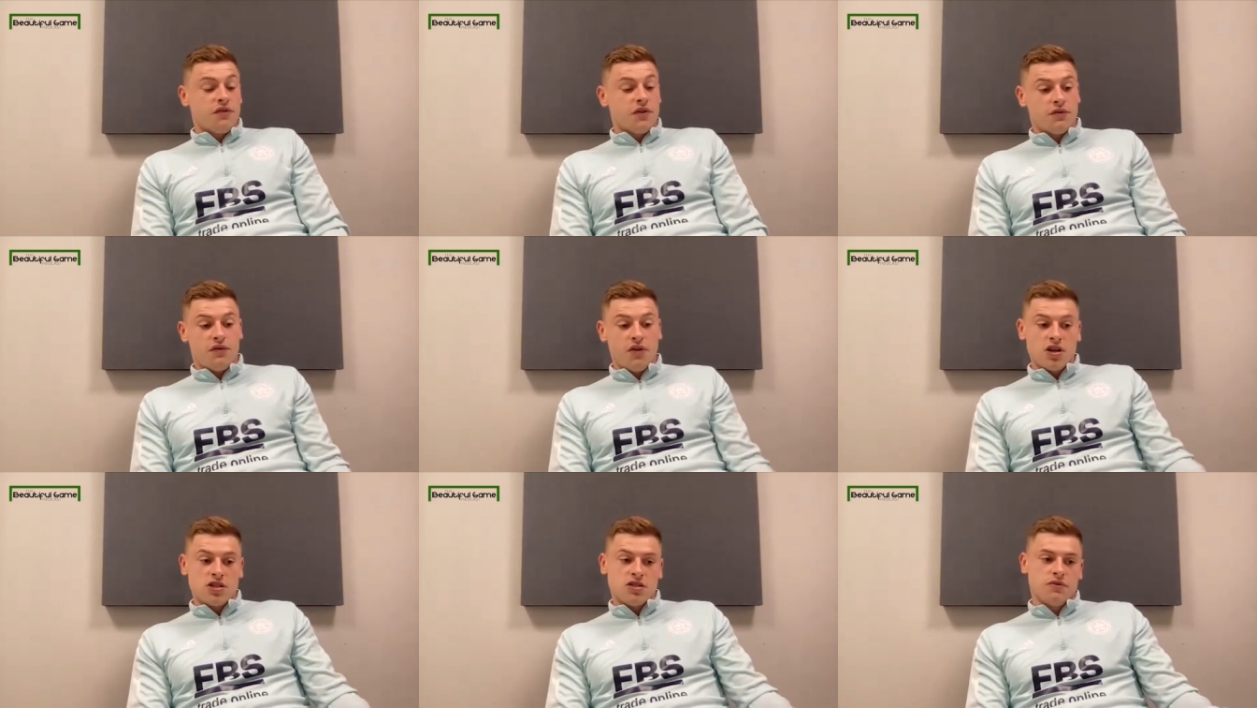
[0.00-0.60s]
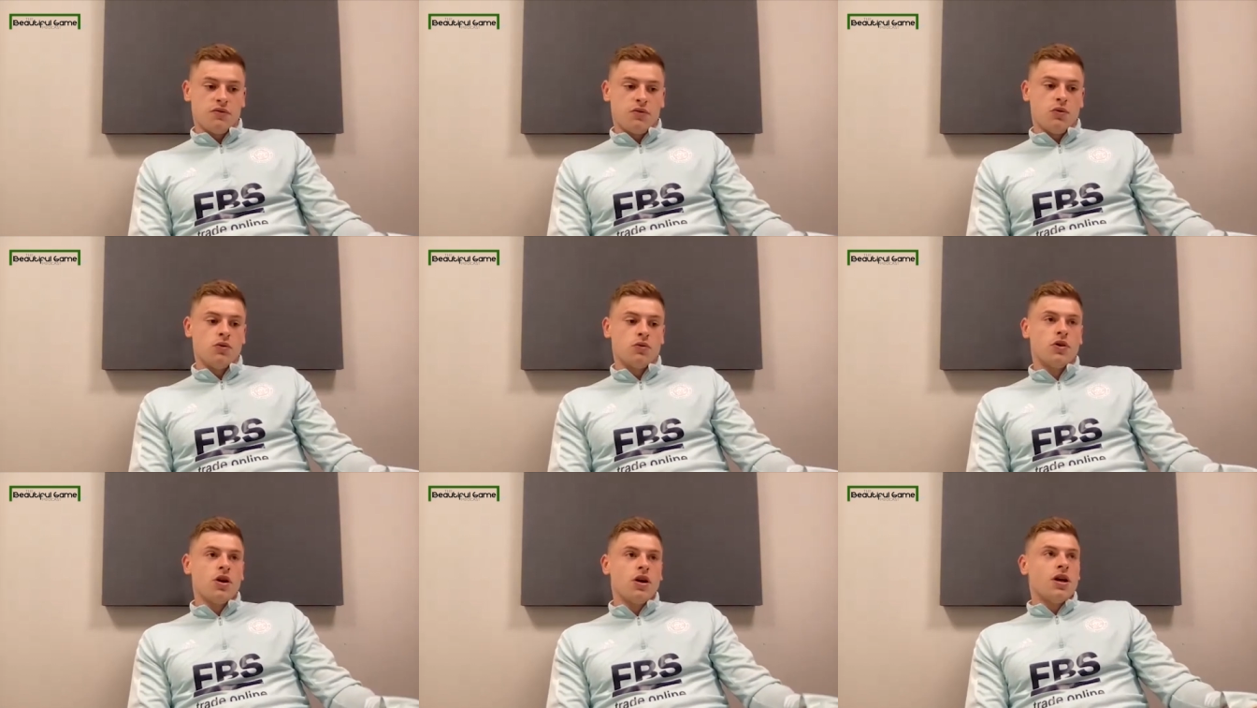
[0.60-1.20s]
I think for, first of
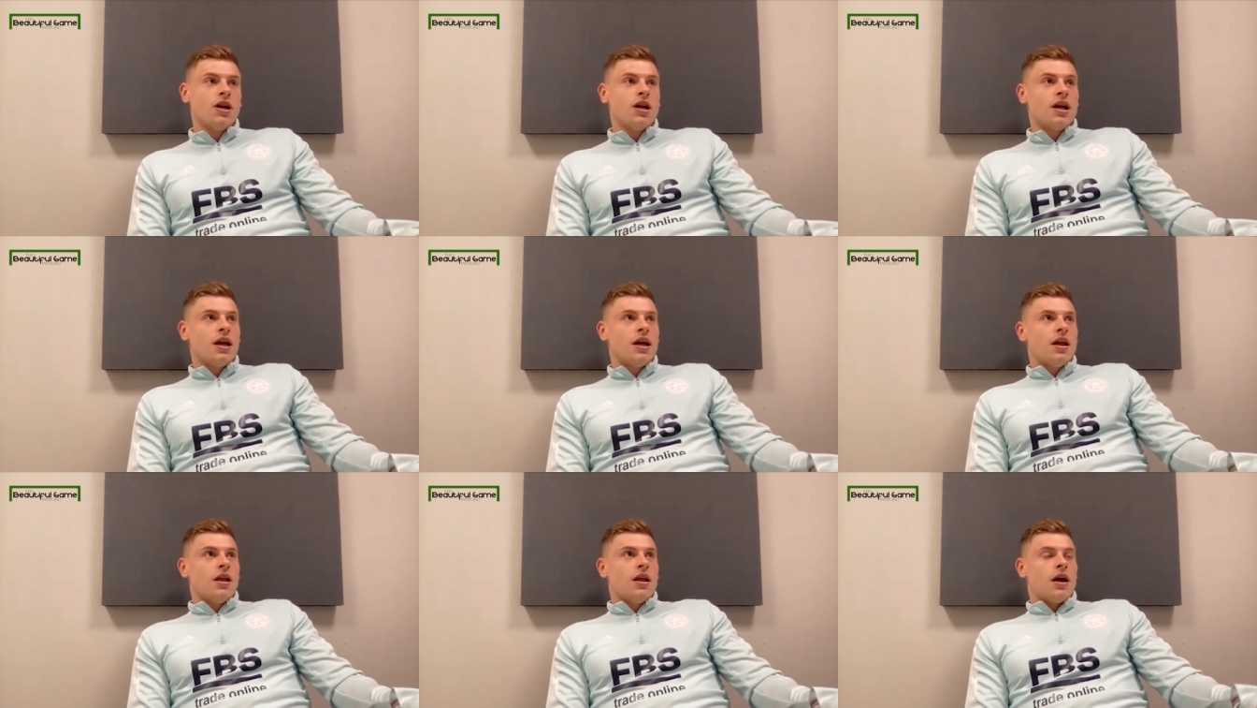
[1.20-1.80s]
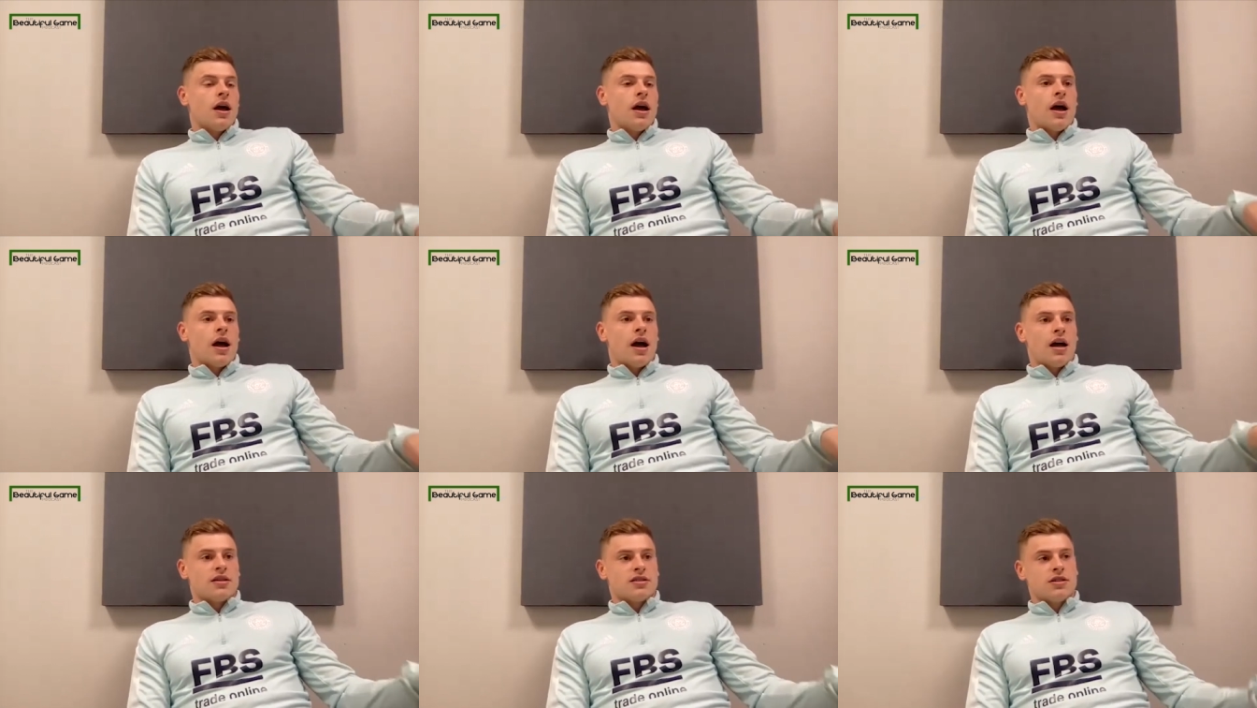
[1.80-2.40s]
all,
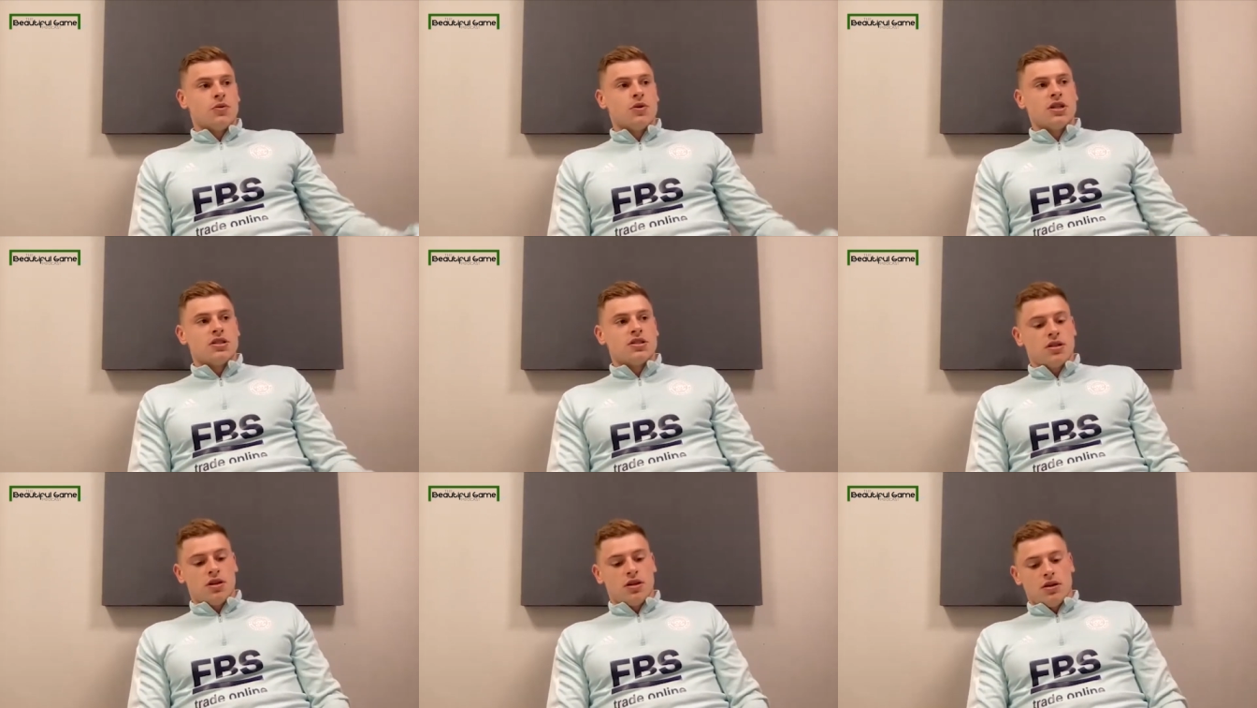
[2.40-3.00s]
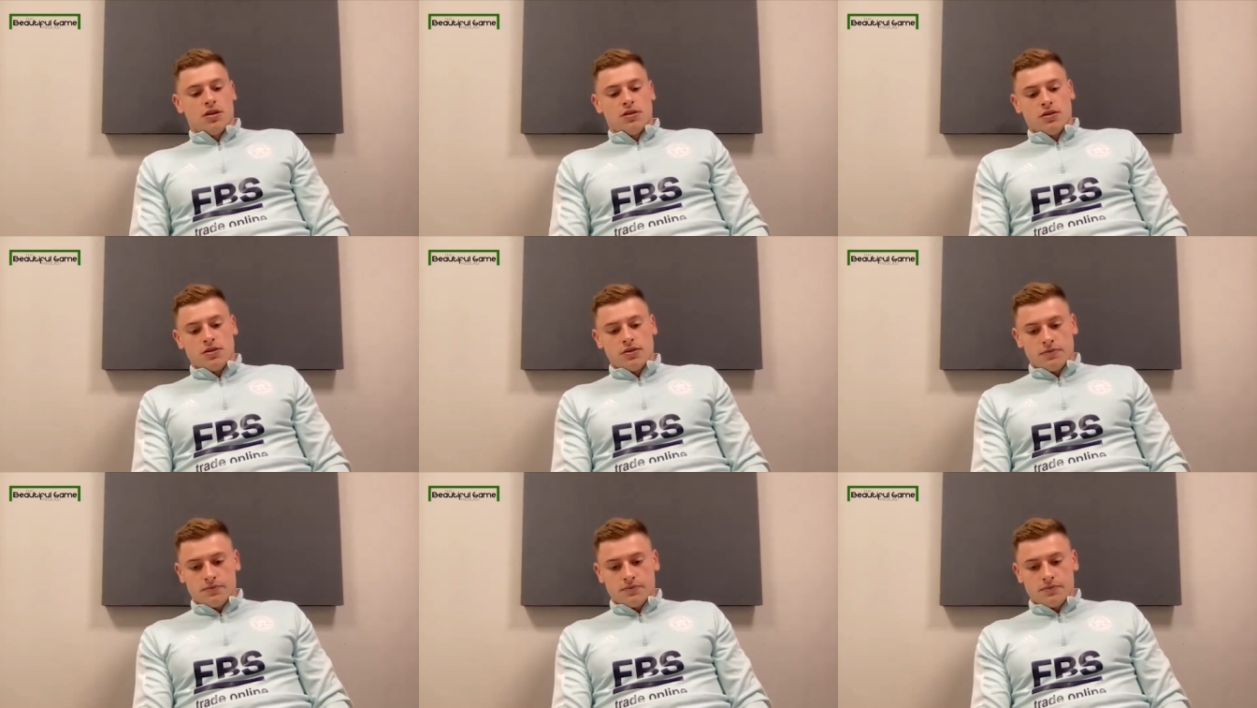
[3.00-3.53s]
still need to.